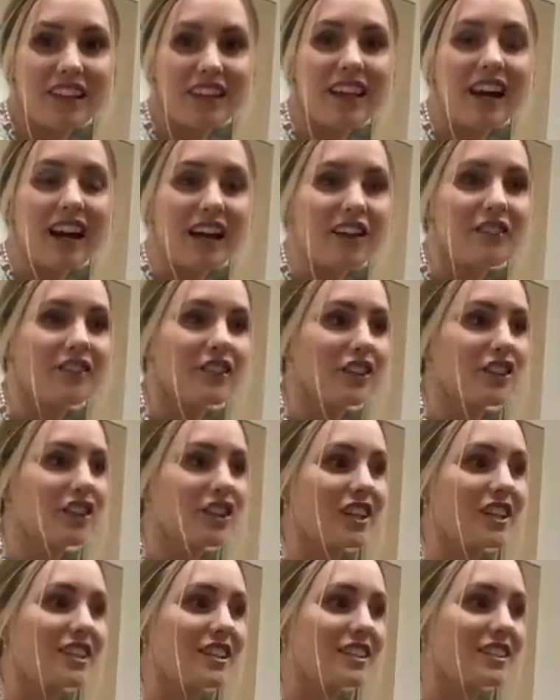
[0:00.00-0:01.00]
Yeah, I feel
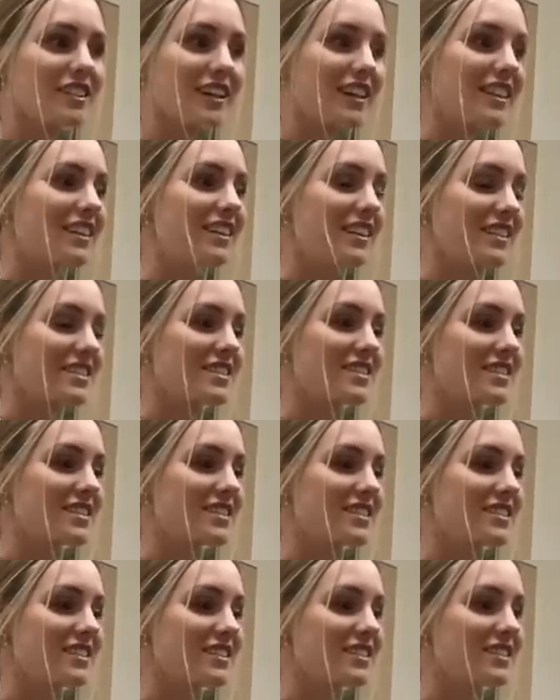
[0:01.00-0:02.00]
good. I think it's,
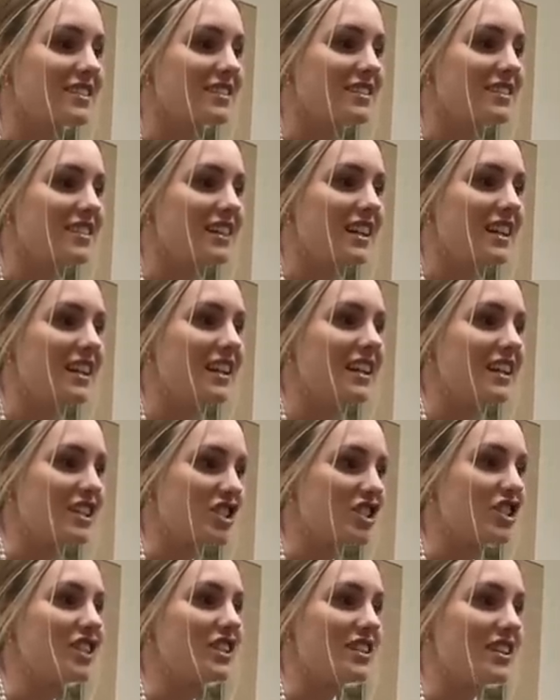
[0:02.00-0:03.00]
it's
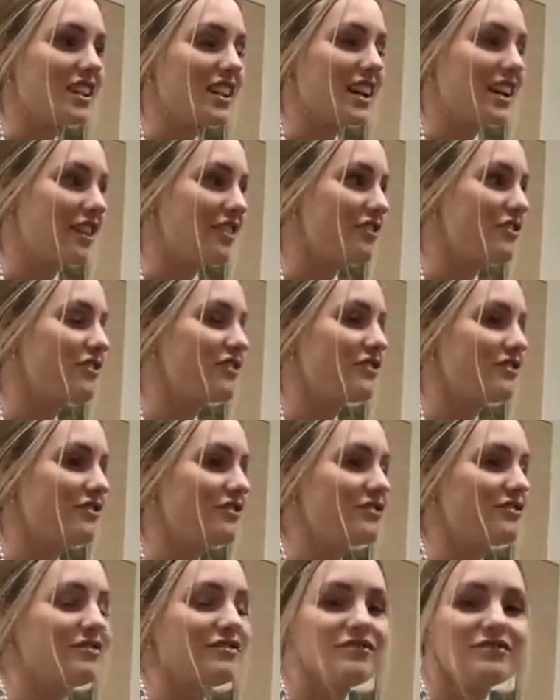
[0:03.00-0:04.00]
good that I've
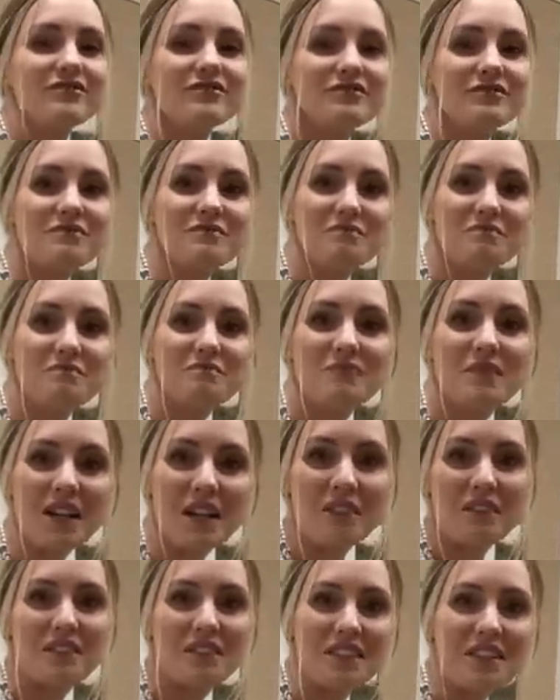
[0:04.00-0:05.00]
been
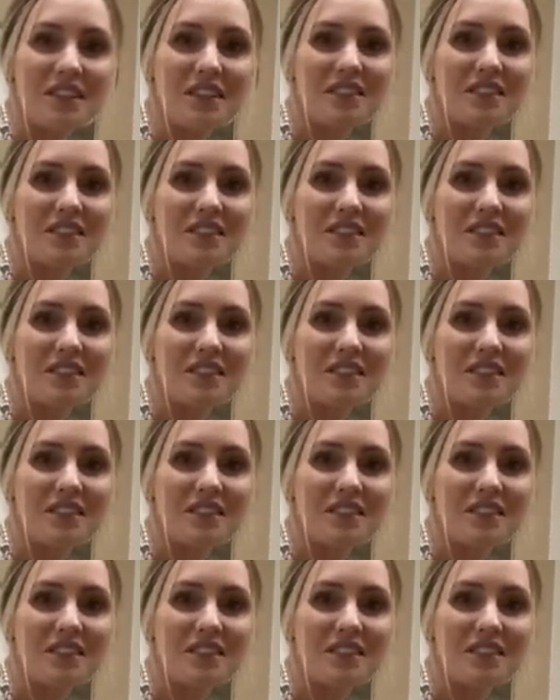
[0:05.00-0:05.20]
able to